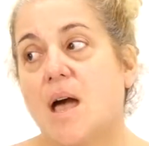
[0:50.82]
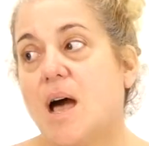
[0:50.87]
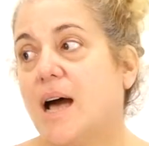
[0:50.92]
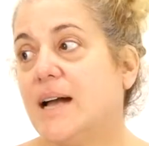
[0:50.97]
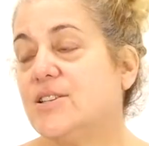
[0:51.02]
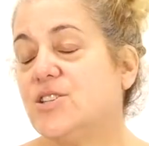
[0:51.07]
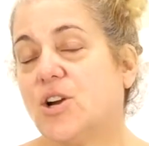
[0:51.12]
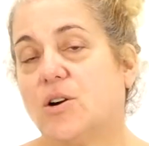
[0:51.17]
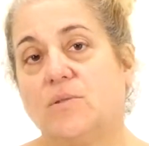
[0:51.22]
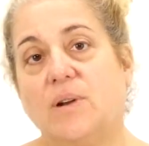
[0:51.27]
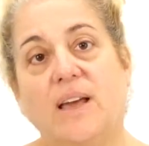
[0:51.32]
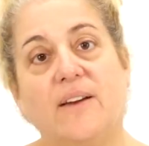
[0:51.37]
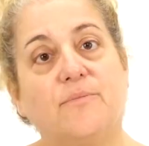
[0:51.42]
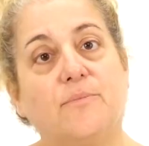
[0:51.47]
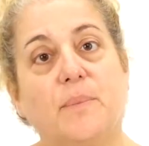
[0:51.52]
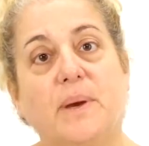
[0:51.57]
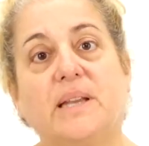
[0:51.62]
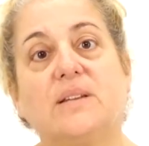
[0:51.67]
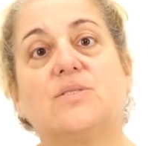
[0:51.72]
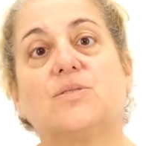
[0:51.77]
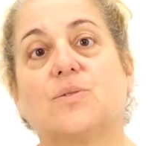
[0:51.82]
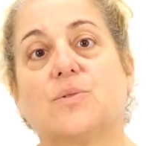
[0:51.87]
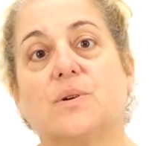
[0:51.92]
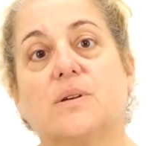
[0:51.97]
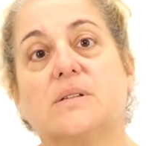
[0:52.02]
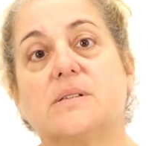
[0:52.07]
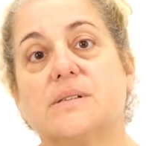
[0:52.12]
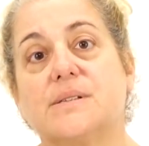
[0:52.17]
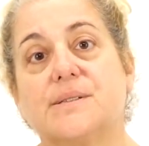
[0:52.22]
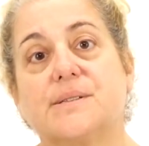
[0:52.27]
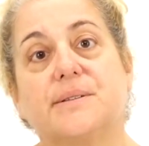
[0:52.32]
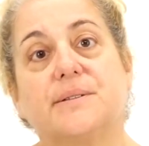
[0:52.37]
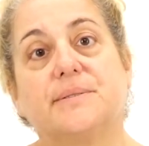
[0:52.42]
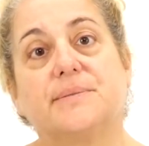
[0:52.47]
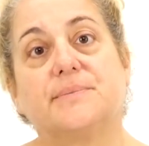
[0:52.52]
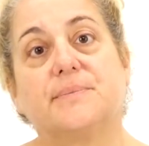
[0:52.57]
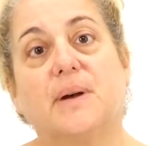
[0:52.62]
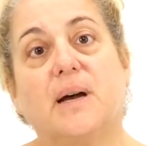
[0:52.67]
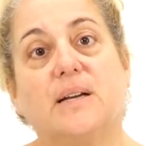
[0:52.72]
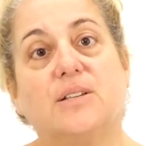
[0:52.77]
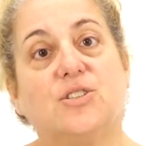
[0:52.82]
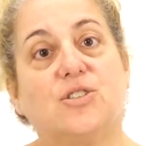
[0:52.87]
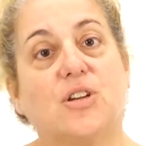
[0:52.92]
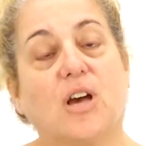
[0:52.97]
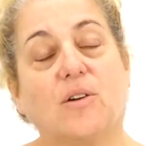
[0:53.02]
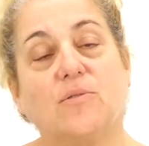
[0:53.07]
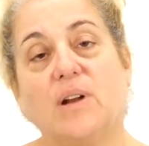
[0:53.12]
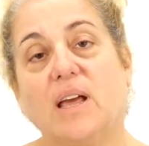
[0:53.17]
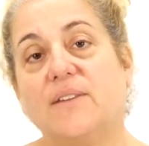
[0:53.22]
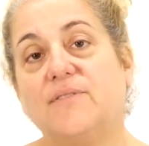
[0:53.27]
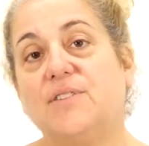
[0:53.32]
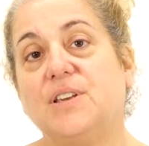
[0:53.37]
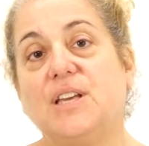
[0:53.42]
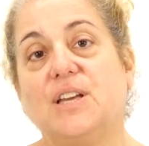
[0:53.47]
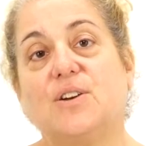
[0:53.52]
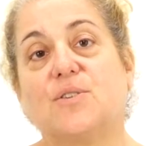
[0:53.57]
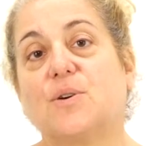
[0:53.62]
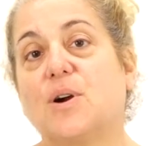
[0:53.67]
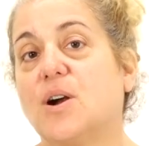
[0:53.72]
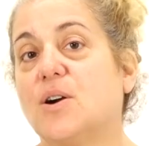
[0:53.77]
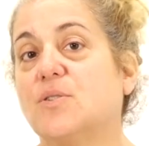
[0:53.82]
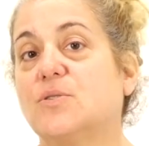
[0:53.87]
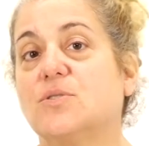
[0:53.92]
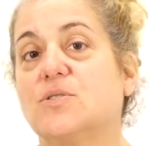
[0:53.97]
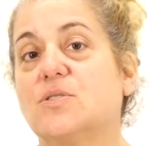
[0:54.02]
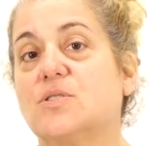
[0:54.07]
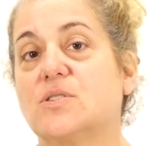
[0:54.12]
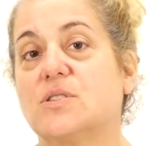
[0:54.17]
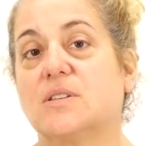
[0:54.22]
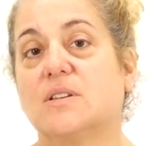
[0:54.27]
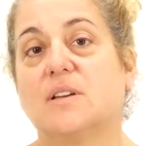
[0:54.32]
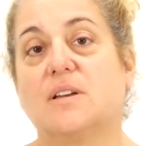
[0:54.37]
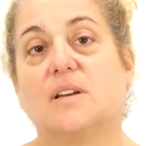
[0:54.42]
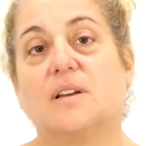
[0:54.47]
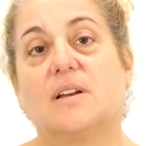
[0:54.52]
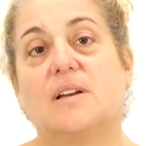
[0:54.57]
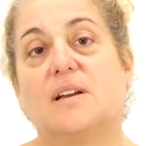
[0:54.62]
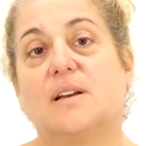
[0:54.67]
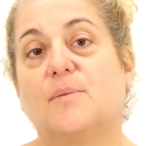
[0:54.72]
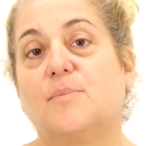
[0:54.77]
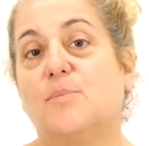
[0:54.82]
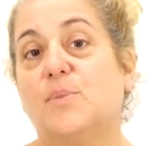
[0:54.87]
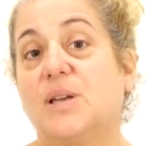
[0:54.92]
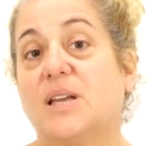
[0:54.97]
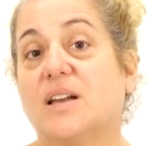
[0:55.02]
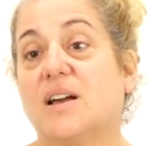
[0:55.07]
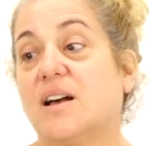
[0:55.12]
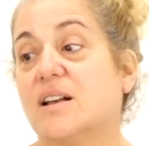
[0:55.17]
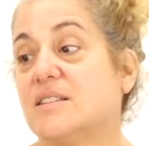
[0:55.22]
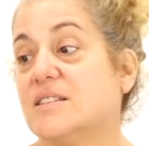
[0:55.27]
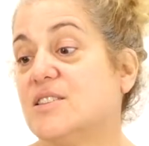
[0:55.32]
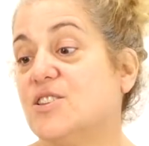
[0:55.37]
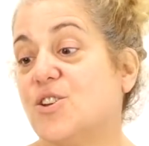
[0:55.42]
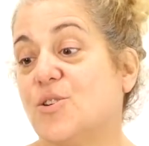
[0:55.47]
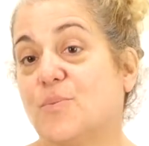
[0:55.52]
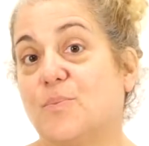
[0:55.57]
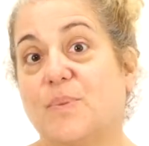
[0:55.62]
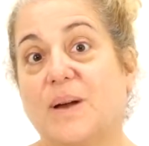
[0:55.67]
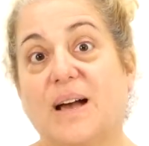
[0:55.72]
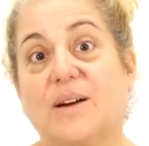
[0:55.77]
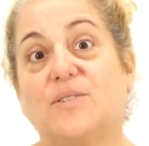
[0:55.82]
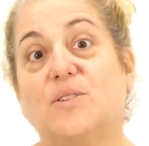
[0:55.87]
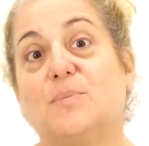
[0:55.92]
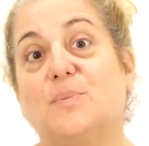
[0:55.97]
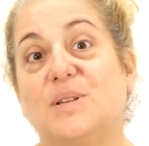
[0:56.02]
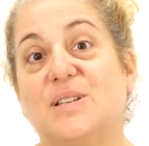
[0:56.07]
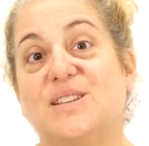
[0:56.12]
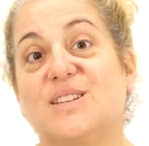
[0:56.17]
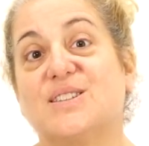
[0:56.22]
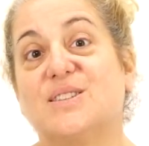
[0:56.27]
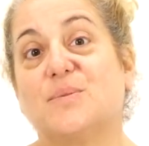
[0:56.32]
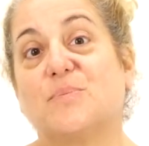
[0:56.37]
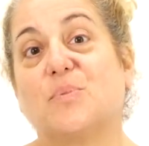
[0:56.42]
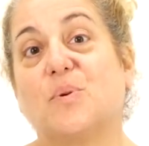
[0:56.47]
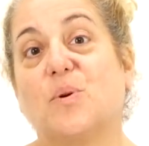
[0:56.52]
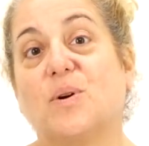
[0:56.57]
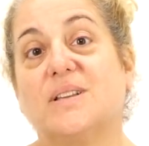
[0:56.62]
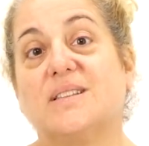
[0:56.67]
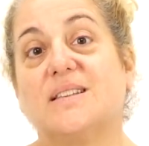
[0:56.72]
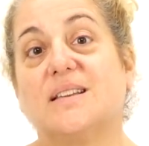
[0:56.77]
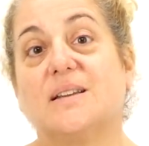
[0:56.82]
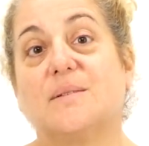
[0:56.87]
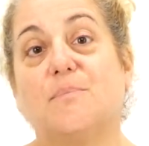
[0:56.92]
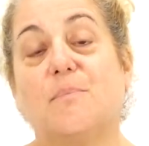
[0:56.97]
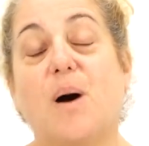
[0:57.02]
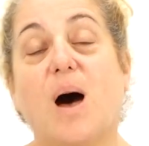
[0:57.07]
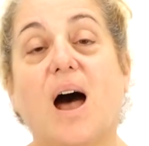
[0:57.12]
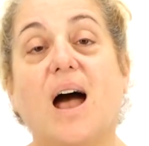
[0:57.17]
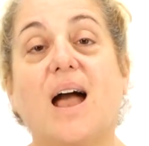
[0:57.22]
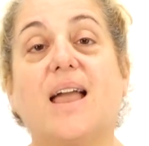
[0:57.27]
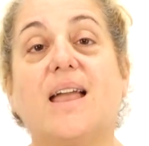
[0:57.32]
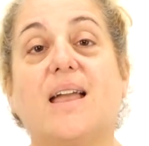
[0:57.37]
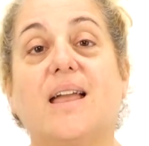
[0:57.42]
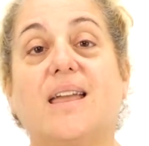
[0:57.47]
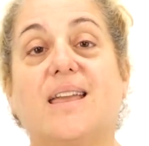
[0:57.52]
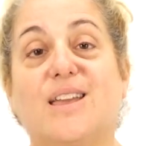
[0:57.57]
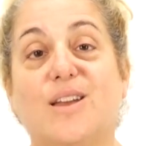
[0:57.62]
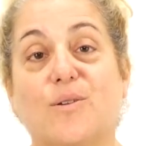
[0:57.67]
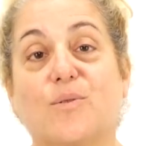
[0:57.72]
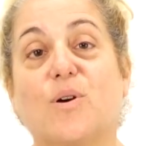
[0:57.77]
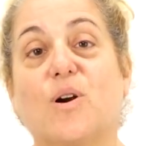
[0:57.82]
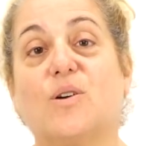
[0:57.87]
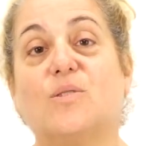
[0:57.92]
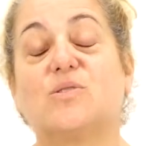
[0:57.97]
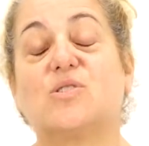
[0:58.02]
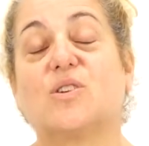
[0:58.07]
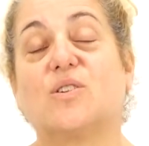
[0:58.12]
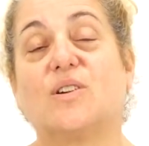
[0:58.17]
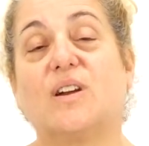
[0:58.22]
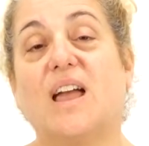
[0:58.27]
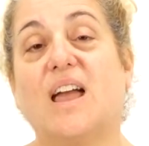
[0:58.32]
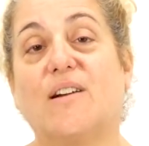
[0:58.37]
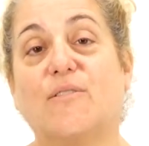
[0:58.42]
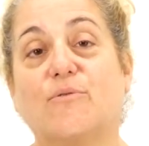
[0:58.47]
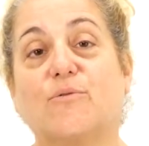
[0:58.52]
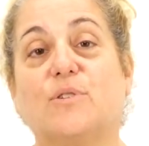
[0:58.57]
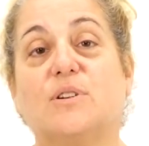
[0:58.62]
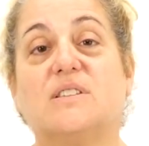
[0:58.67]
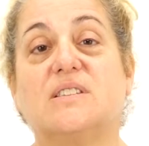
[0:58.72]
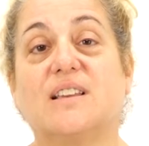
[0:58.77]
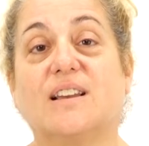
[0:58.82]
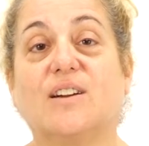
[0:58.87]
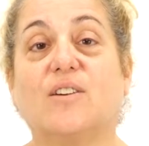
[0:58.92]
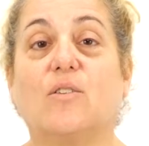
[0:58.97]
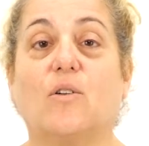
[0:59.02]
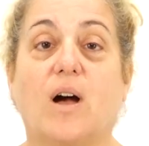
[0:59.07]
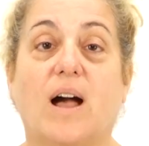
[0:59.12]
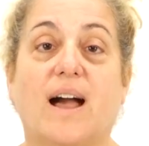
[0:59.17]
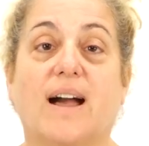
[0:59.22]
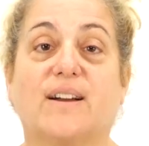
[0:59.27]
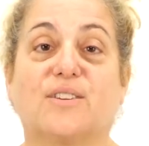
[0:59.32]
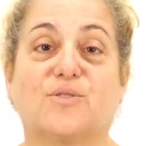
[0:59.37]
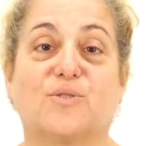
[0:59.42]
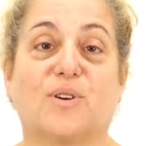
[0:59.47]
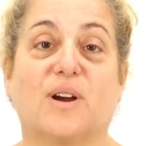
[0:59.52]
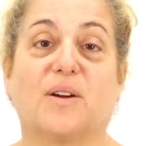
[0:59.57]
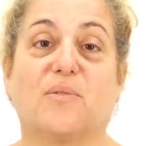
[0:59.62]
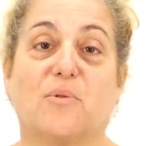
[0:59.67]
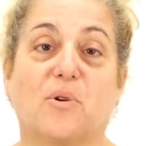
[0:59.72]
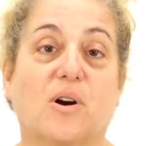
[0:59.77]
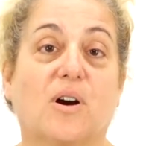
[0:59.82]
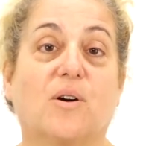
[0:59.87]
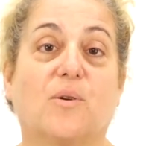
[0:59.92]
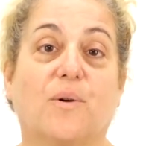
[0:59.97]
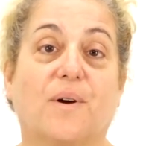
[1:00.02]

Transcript: I don't have mentors. I don't have heroes because you're bound to be disappointed. My heroes are every single actor I work